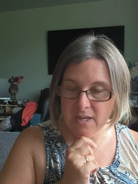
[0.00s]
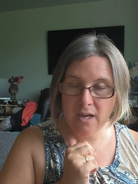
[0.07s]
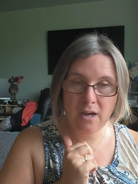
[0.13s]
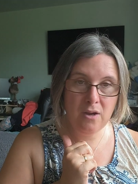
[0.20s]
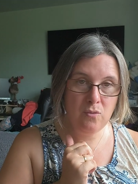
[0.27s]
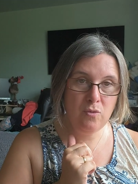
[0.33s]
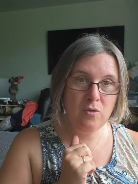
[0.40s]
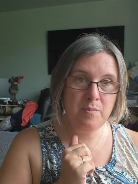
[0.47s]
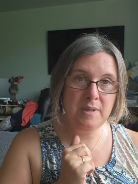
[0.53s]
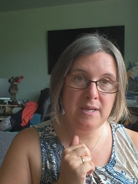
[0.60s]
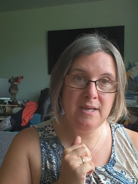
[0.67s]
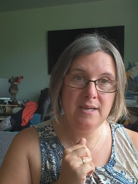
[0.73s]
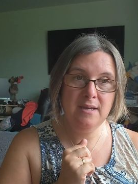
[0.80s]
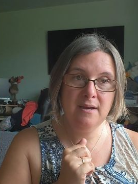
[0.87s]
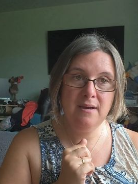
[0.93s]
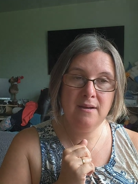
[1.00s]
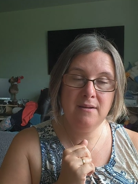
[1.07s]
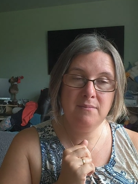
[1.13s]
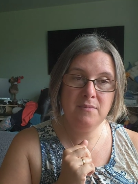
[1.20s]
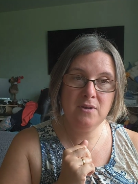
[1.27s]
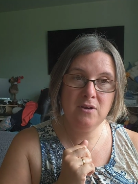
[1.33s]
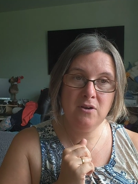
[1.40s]
I will be
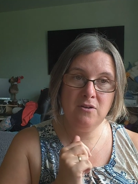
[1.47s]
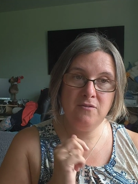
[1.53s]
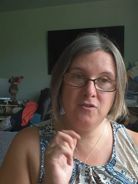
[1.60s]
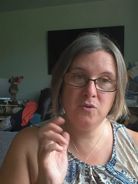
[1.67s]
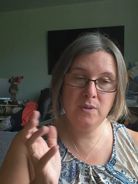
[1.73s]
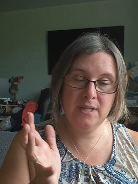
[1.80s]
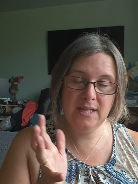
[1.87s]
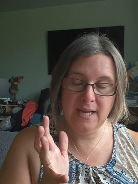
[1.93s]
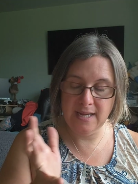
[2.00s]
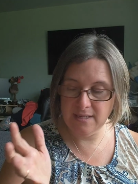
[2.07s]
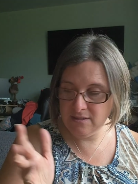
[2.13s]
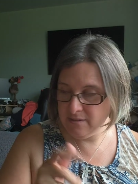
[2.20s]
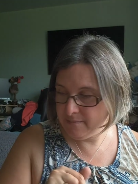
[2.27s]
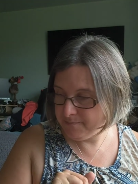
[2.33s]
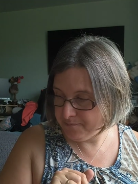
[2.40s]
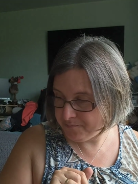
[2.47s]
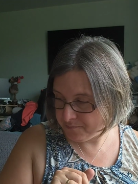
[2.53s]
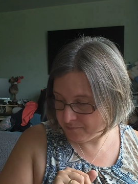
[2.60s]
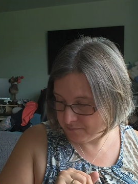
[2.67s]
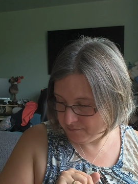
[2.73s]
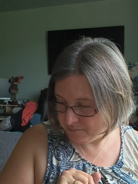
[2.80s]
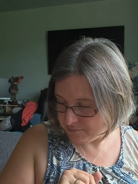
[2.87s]
kind of doing that.
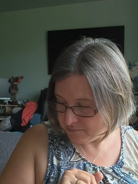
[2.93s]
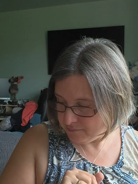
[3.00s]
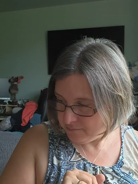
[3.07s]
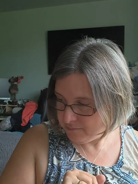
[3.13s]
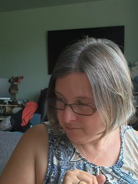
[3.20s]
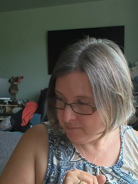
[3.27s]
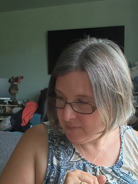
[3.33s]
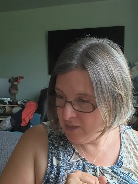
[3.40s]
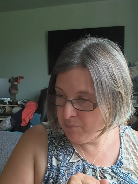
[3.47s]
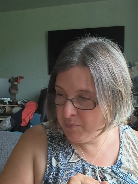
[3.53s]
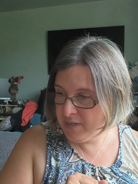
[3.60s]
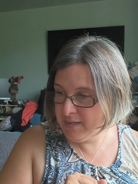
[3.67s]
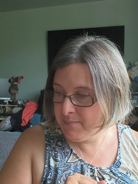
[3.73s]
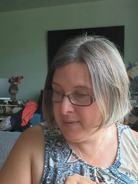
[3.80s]
But it